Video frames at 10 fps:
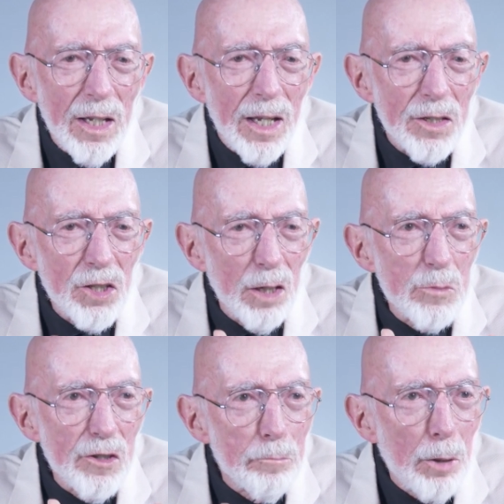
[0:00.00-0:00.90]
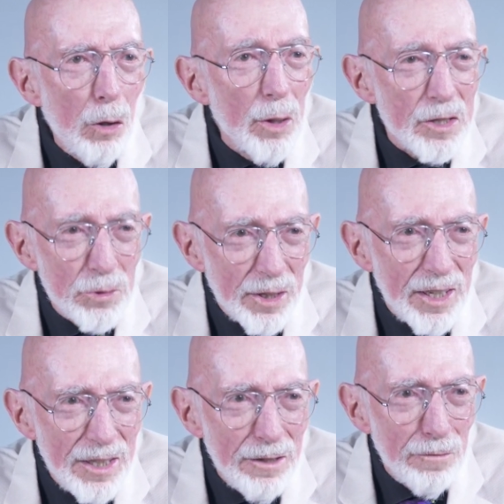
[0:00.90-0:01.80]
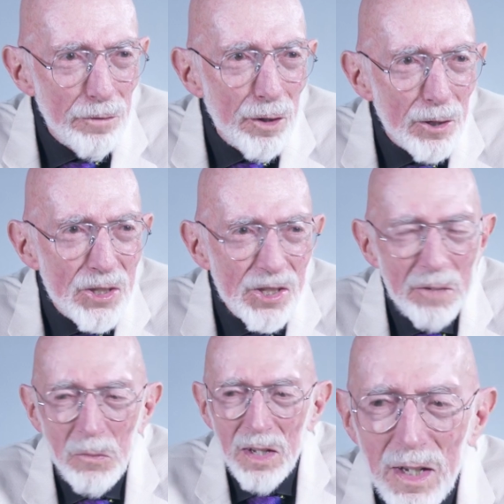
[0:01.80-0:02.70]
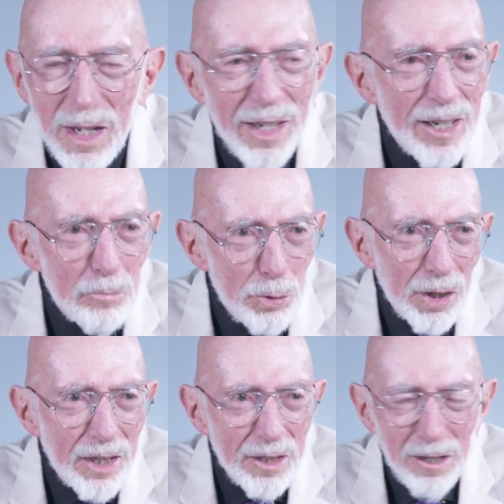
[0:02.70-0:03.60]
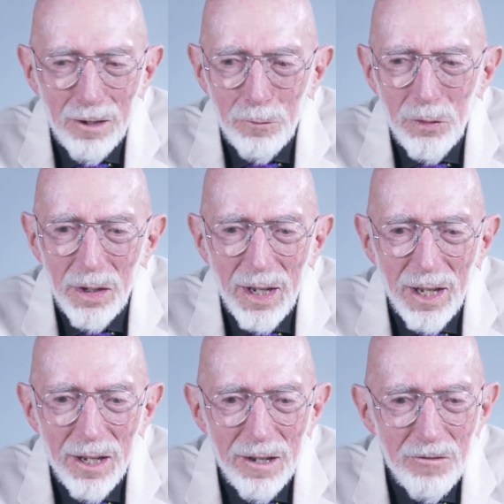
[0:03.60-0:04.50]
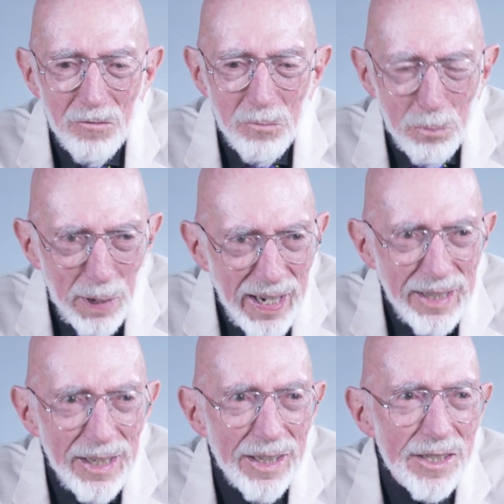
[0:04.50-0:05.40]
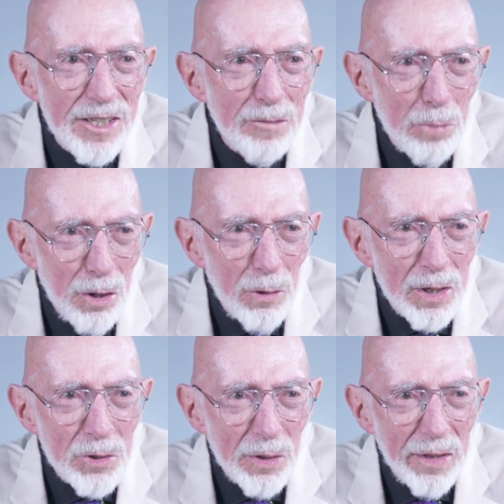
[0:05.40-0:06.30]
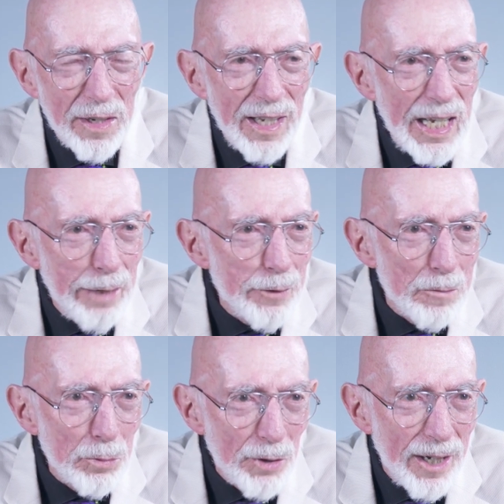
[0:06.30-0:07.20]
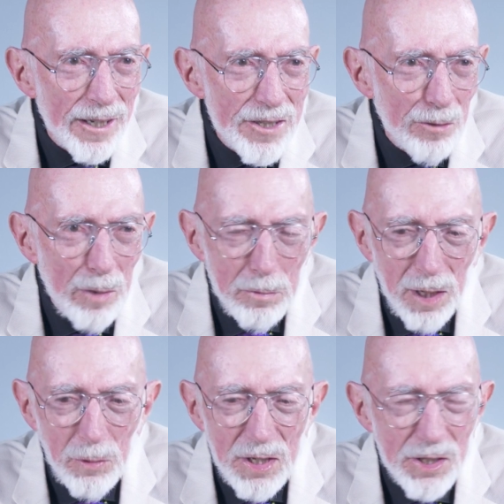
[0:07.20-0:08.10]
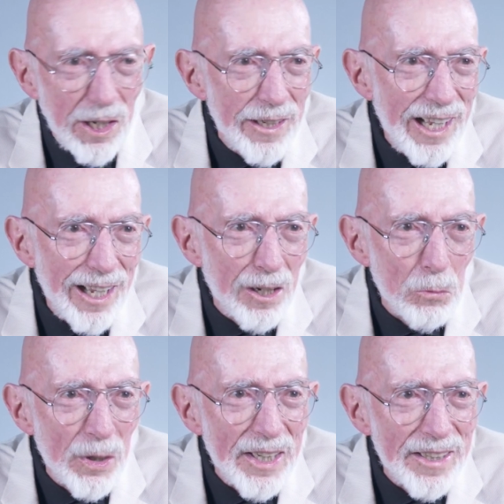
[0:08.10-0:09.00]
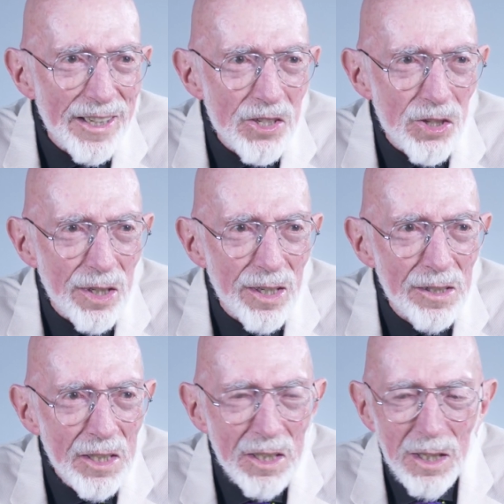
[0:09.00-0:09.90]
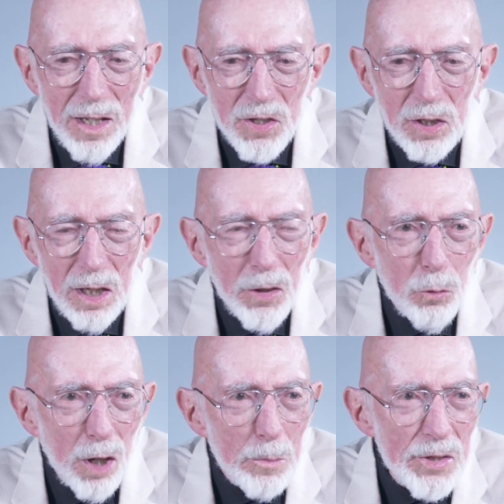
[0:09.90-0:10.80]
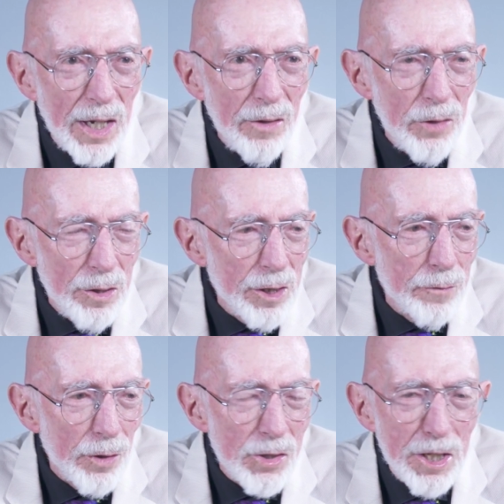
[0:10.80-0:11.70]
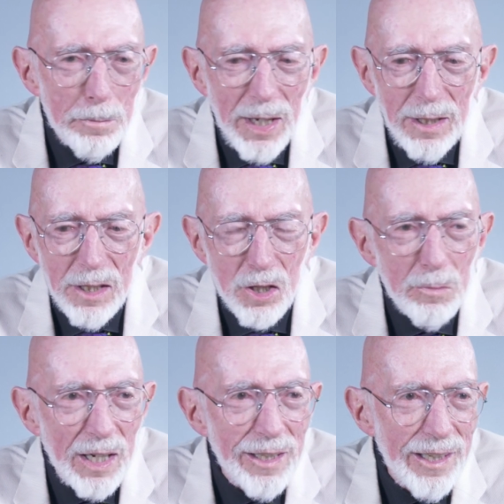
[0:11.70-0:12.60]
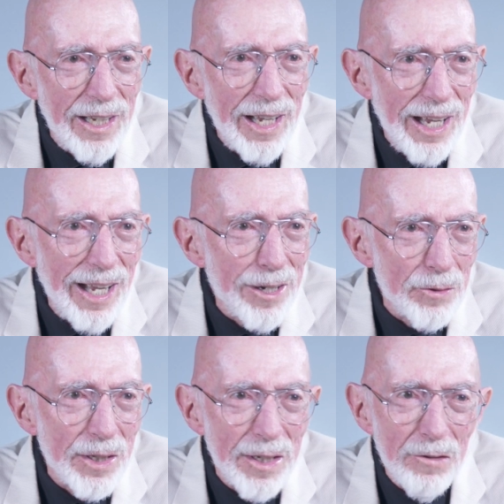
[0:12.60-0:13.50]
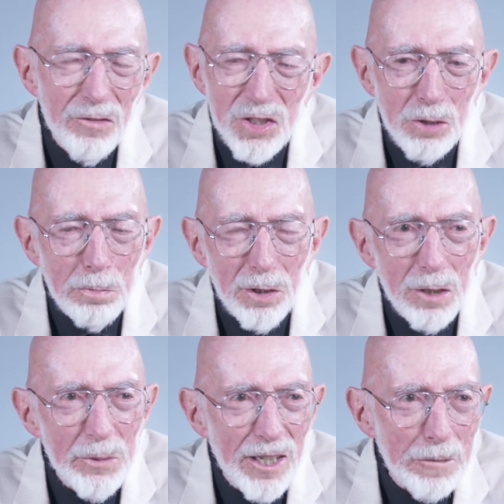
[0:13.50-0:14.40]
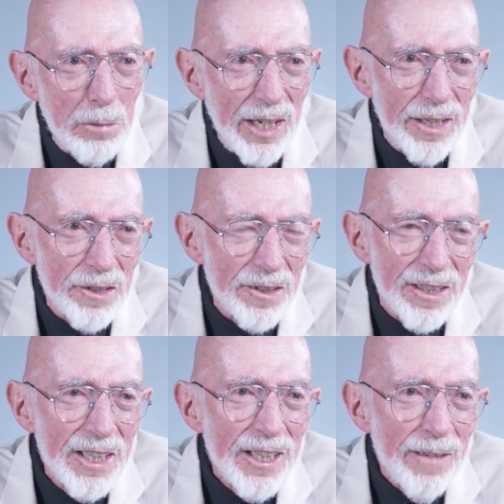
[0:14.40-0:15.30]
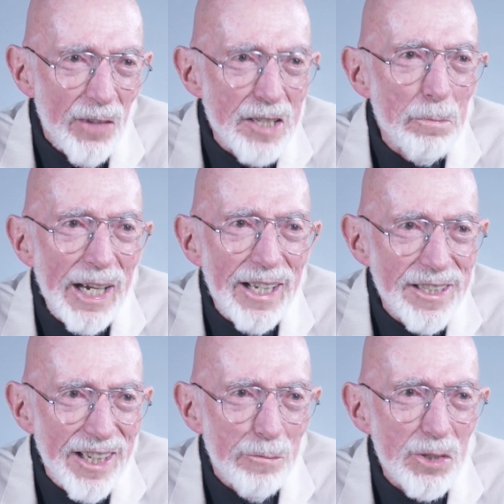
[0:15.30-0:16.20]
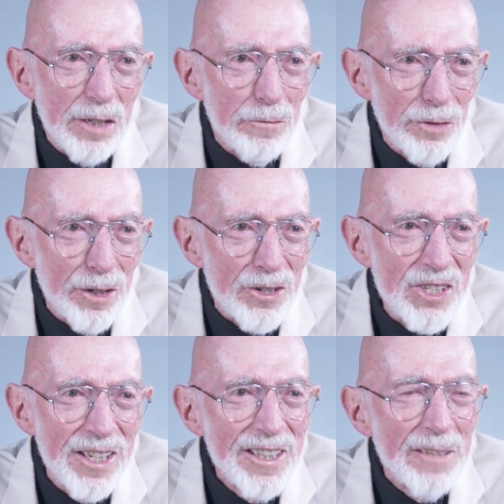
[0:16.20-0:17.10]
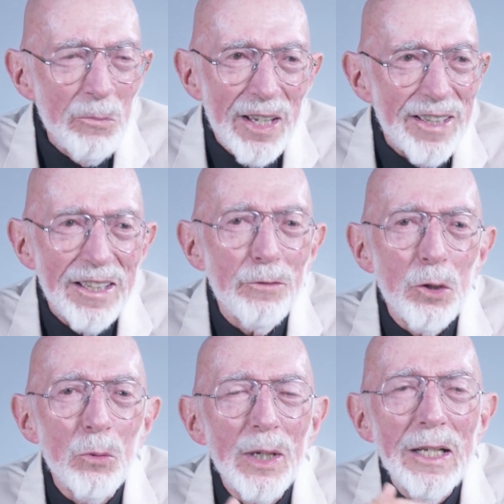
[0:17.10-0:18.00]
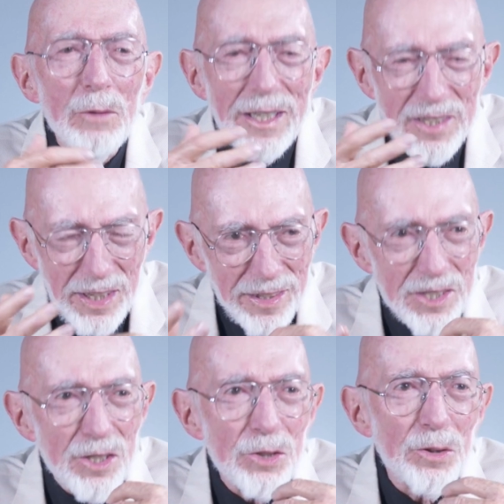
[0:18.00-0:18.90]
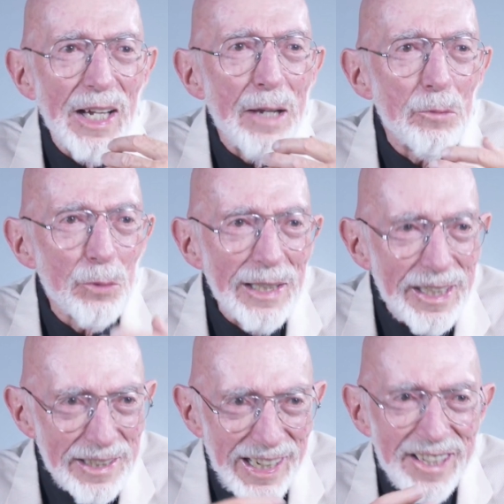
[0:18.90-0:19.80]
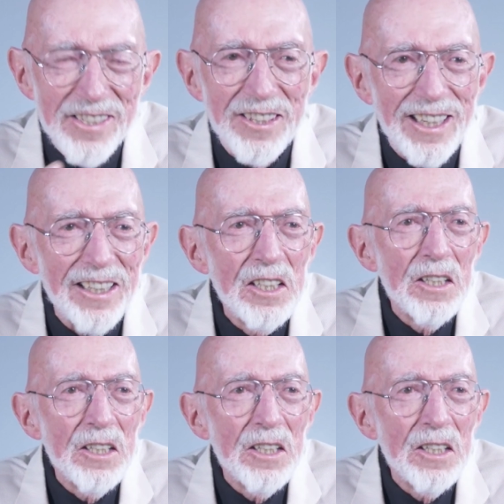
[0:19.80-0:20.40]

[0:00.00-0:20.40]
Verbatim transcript: in terms of poetry, verse. In a book of uh, paintings and poetry that I have in press that will be published on Halloween this year, it's called The Warped Side of the Universe. The paintings are by Leah Halloran, a superb young painter. This is my attempts at verse. And if you really want to see this described really nicely,